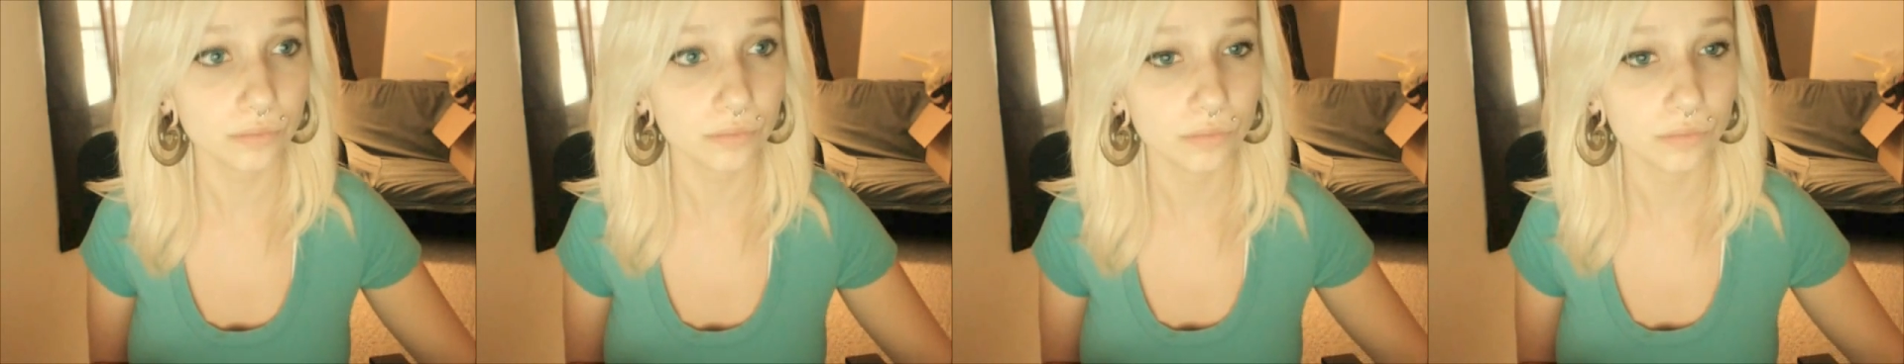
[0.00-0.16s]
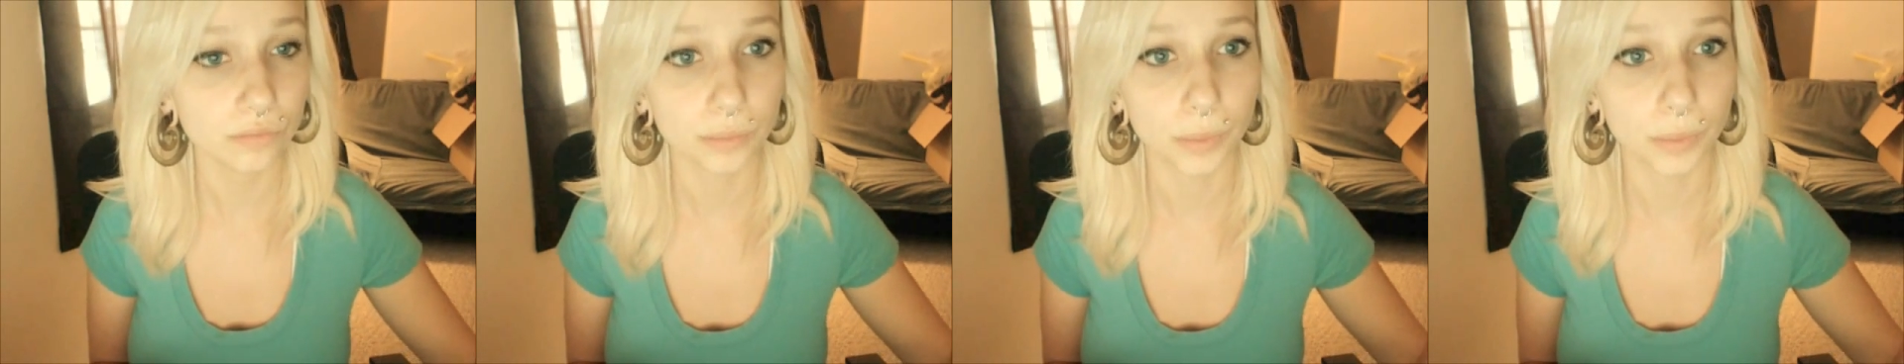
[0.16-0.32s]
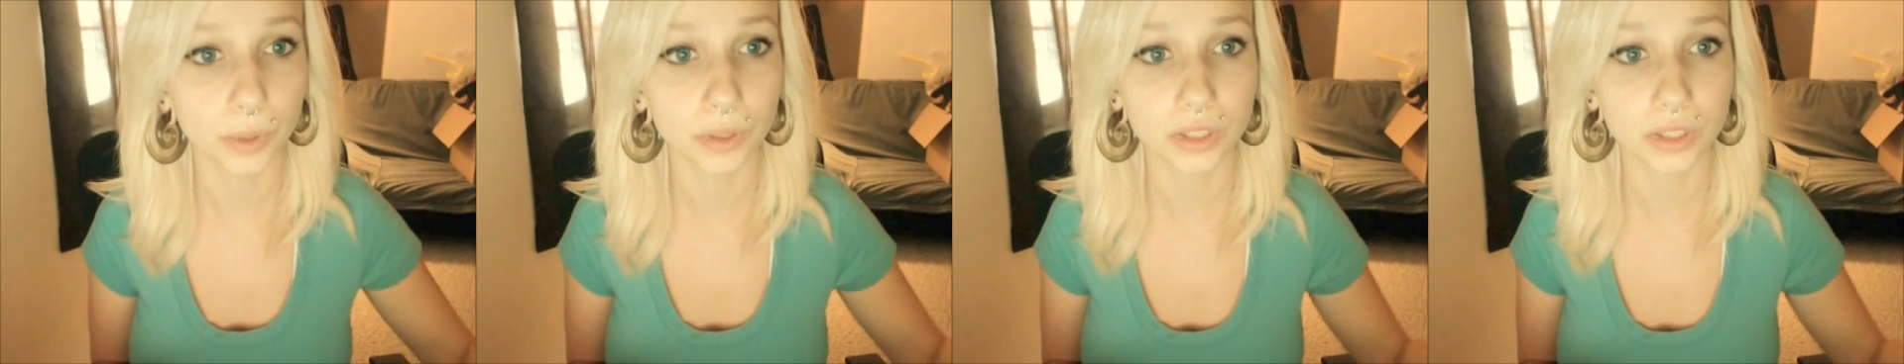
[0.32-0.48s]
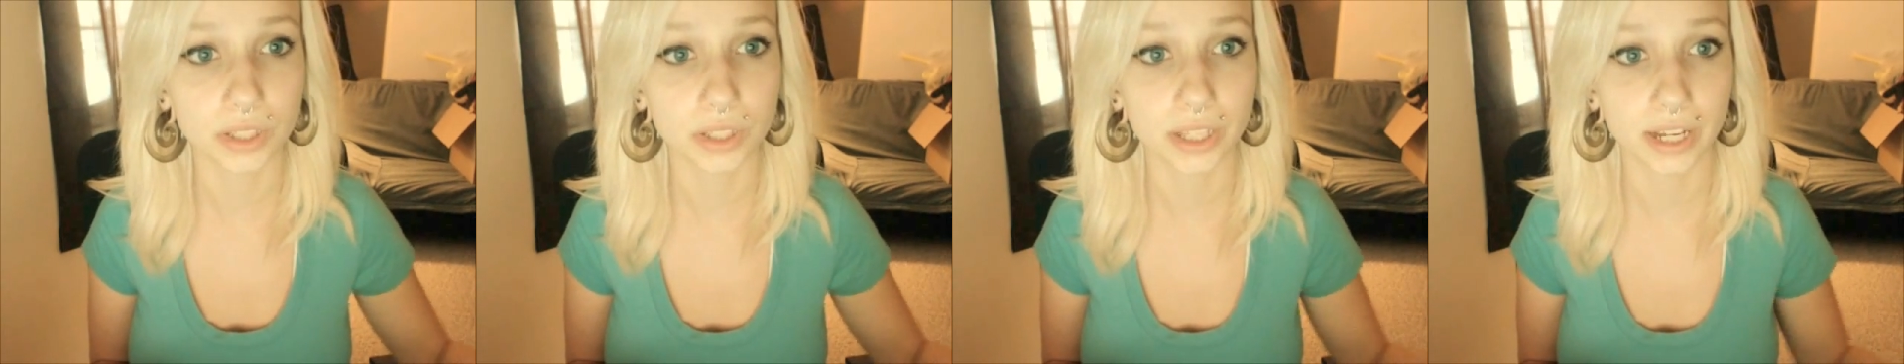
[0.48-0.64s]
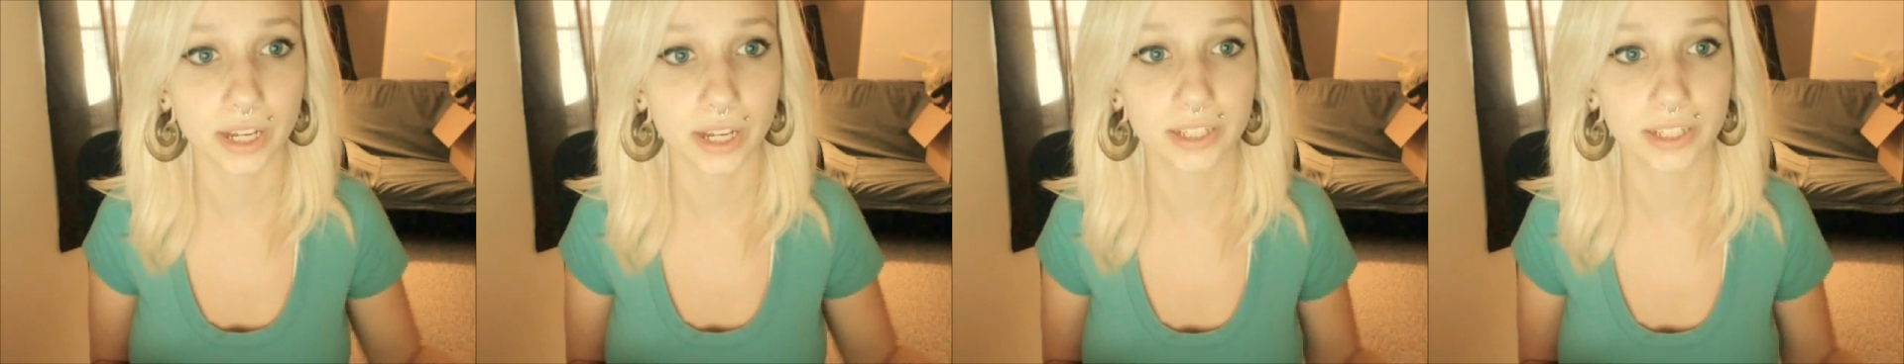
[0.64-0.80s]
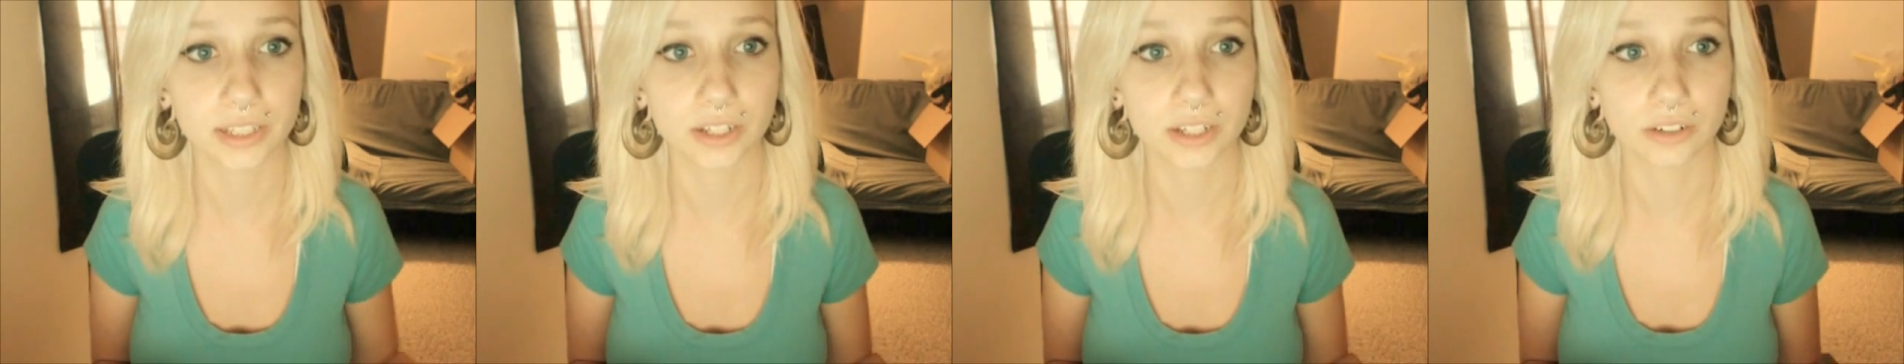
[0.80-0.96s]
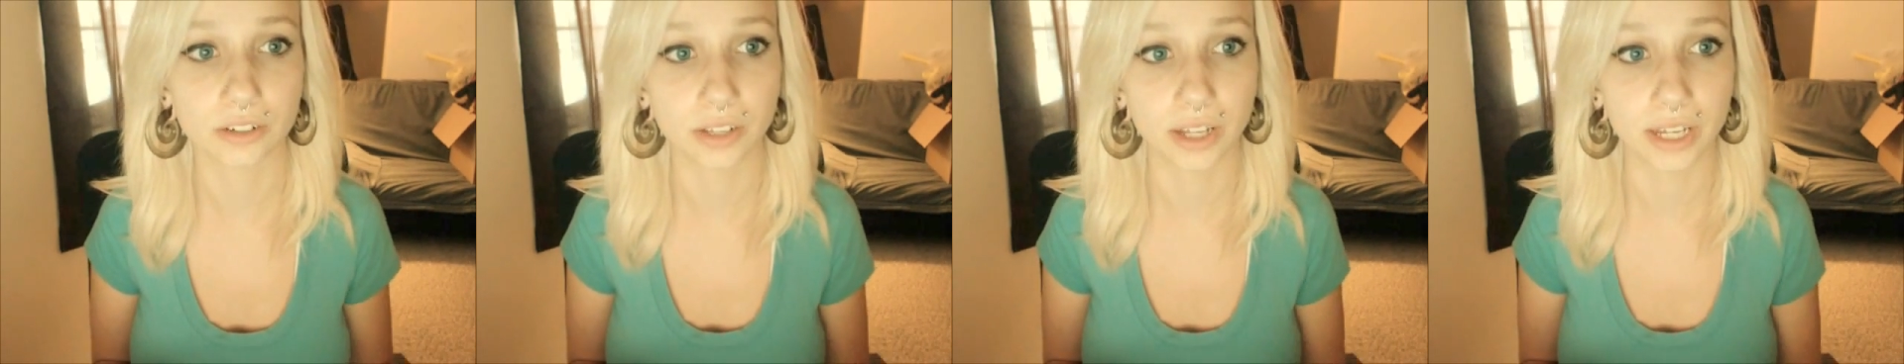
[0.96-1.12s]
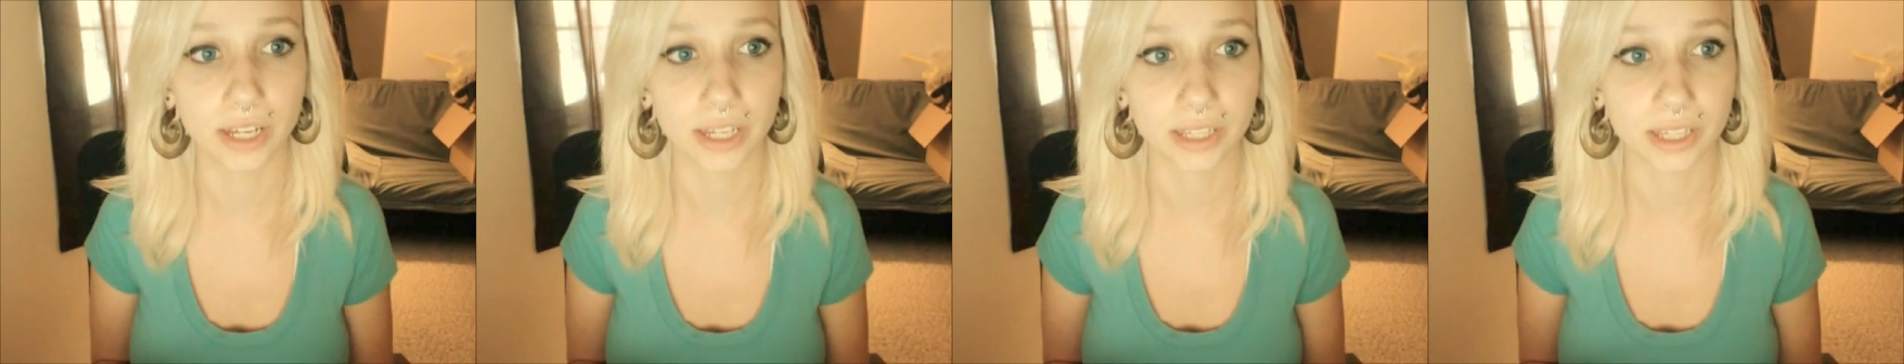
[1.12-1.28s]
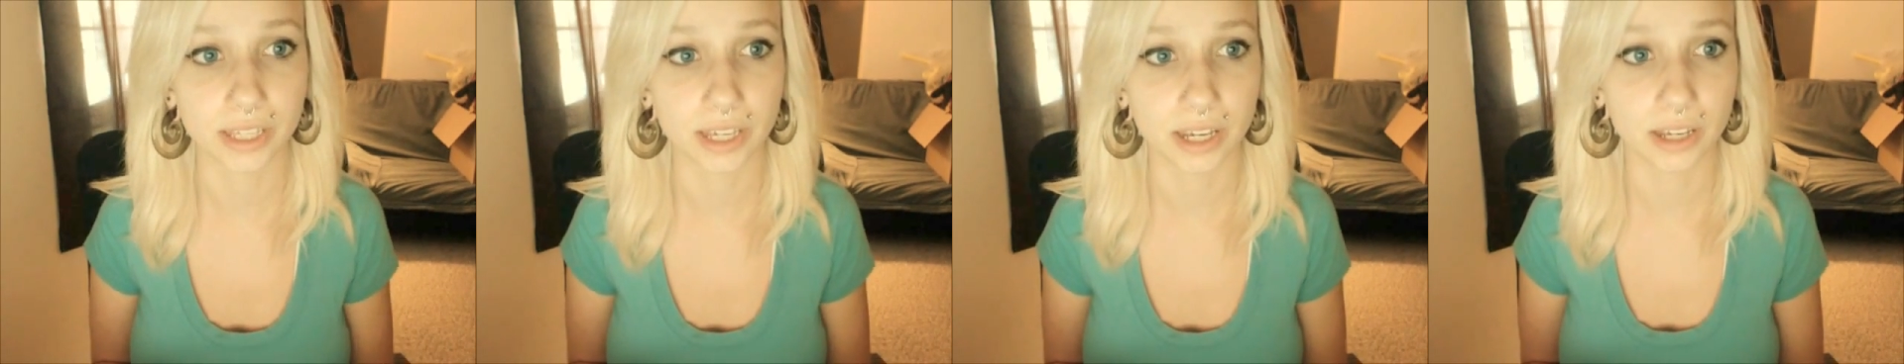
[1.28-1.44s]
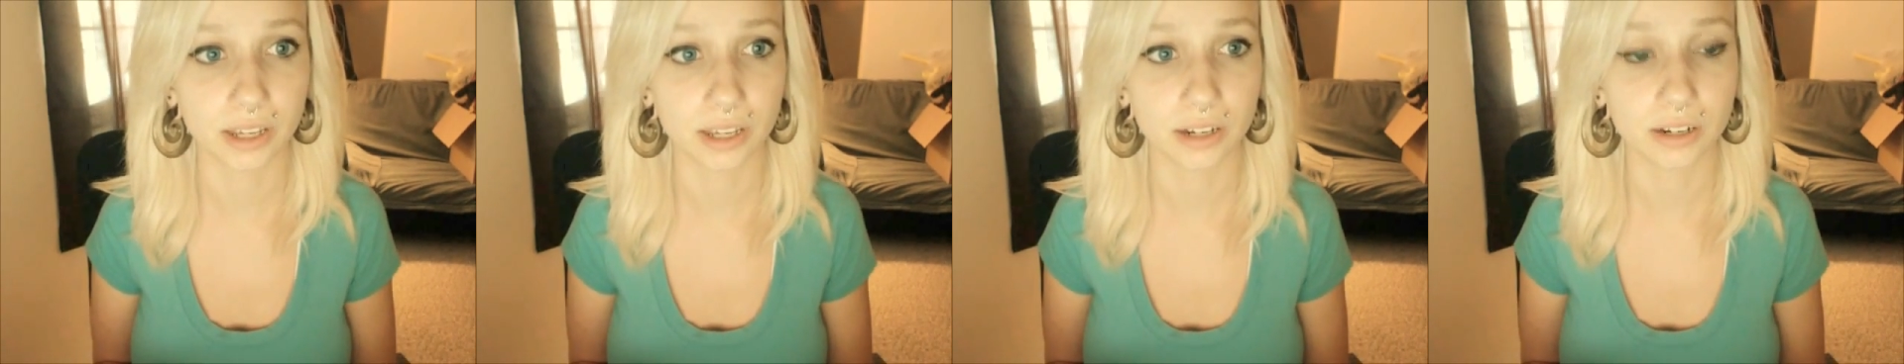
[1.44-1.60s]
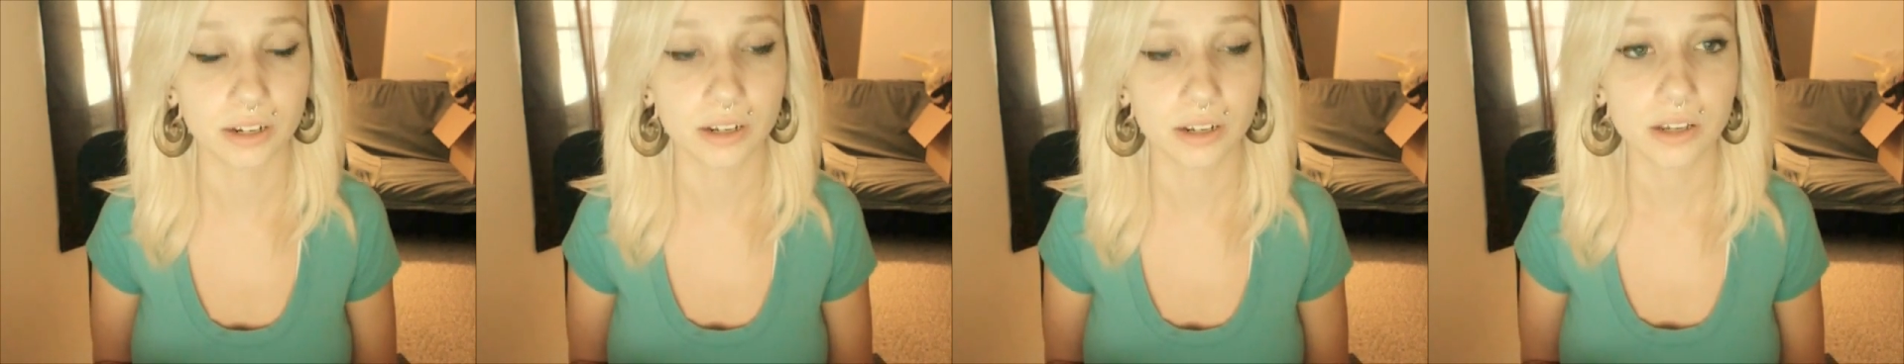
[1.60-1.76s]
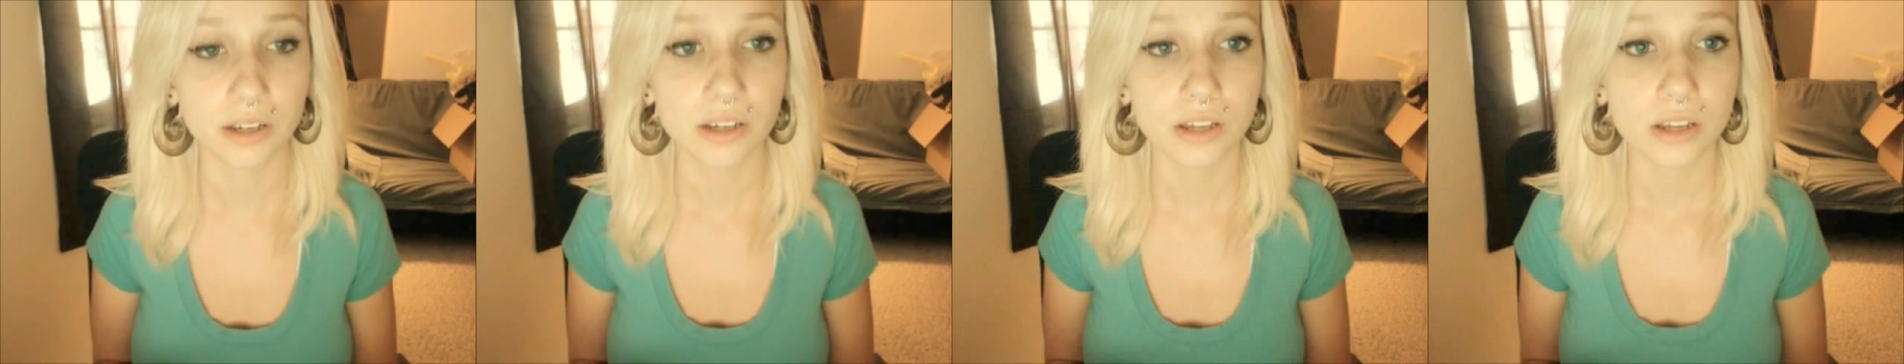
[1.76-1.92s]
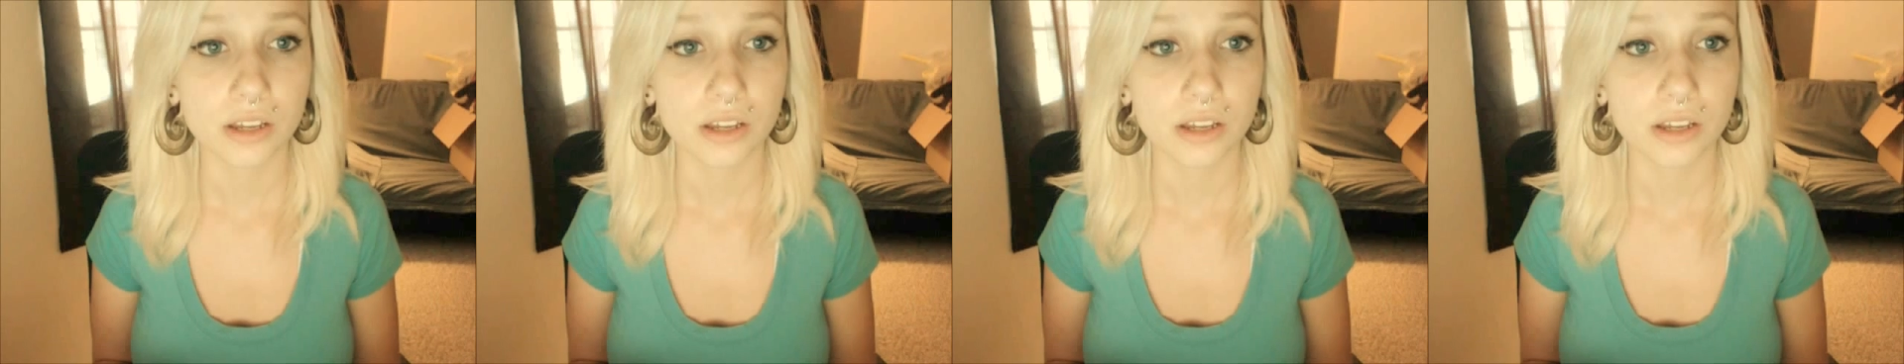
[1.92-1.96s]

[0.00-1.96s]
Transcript: most of the guys that are like that,